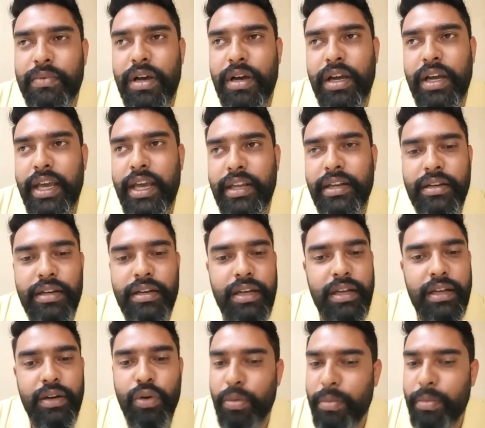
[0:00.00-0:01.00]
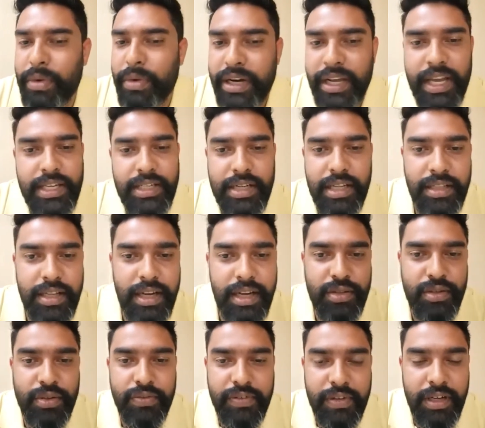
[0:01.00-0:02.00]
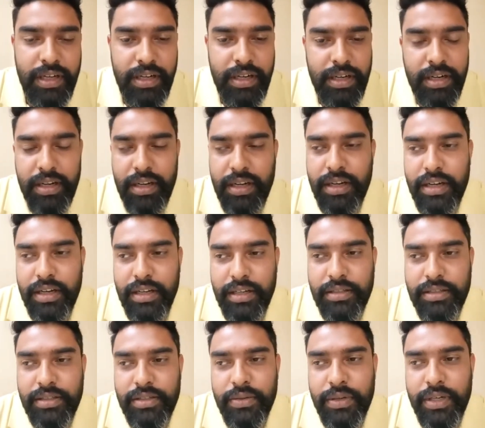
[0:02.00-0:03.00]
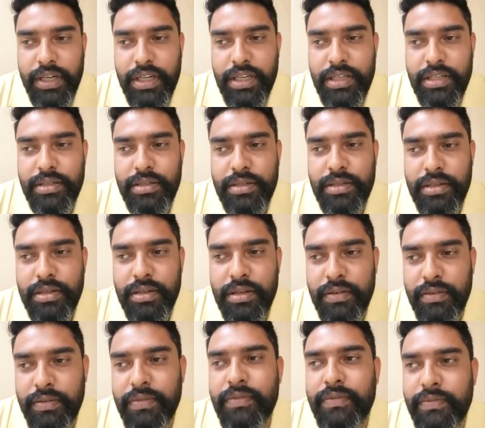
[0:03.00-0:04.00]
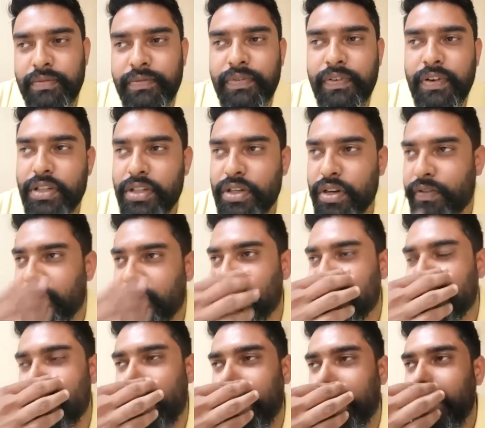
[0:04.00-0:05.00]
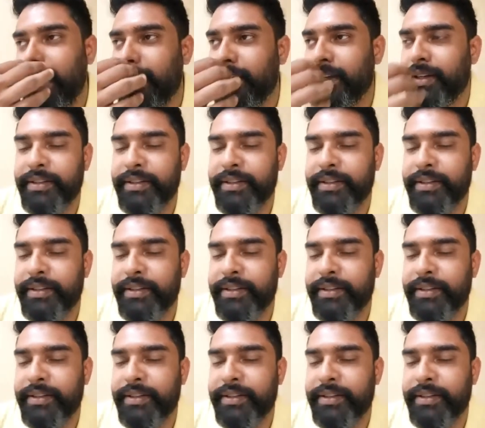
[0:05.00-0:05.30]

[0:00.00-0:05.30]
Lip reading: again, nobody has done that so far. So it is first of its kind.